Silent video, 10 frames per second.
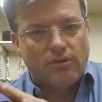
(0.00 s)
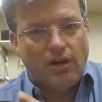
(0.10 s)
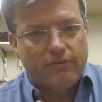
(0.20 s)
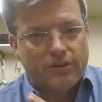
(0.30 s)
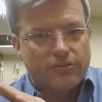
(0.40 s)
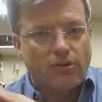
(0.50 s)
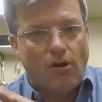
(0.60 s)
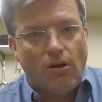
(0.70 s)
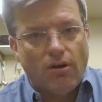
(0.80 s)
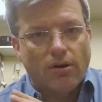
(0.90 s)
of this
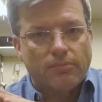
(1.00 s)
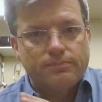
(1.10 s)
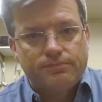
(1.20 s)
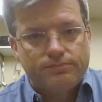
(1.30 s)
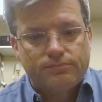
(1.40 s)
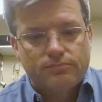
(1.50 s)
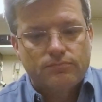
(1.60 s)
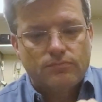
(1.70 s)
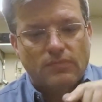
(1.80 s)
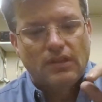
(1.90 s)
arm
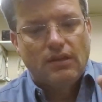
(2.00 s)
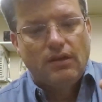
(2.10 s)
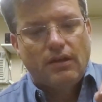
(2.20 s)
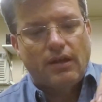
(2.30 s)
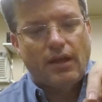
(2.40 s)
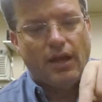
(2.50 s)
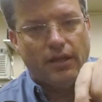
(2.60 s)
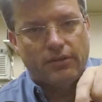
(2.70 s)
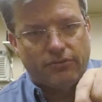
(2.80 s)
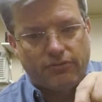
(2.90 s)

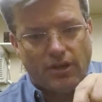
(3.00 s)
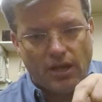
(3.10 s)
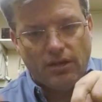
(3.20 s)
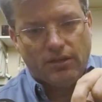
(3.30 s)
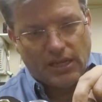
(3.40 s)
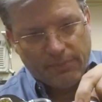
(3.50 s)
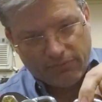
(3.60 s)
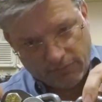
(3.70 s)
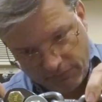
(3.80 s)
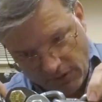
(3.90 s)
and this chain to keep it
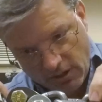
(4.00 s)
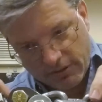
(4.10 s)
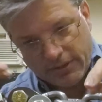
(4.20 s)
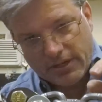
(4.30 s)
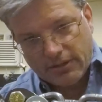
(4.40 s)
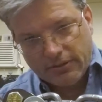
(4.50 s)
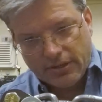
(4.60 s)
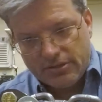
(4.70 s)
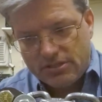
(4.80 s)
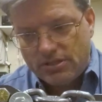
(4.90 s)
from falling down
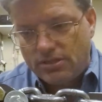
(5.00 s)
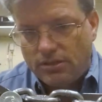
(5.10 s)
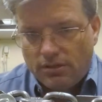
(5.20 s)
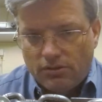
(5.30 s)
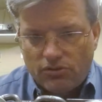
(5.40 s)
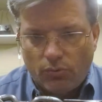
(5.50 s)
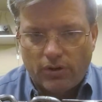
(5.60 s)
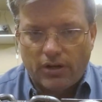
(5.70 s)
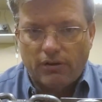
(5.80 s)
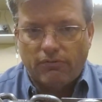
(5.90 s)
is so
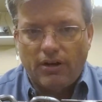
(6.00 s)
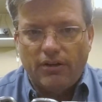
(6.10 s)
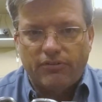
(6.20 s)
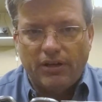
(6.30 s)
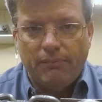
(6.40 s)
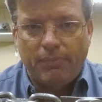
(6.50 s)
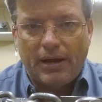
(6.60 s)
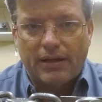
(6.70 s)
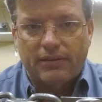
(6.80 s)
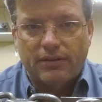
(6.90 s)
when rounds
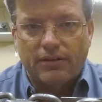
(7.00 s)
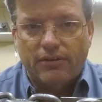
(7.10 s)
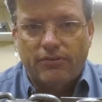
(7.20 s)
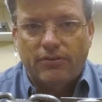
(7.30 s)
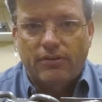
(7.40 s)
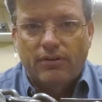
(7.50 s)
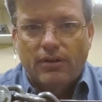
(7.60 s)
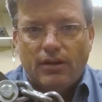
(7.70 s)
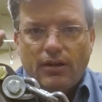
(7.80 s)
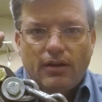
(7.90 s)
impact this,
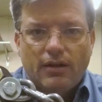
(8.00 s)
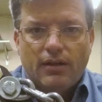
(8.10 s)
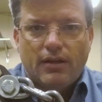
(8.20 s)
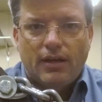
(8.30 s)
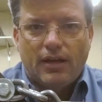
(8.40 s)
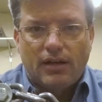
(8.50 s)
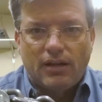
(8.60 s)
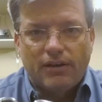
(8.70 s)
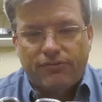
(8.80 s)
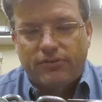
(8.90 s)
it
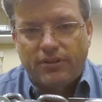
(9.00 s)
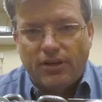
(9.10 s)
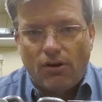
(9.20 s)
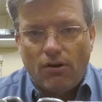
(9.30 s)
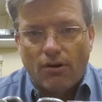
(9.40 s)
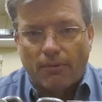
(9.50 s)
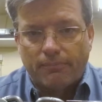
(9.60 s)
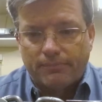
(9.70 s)
lifts the arm.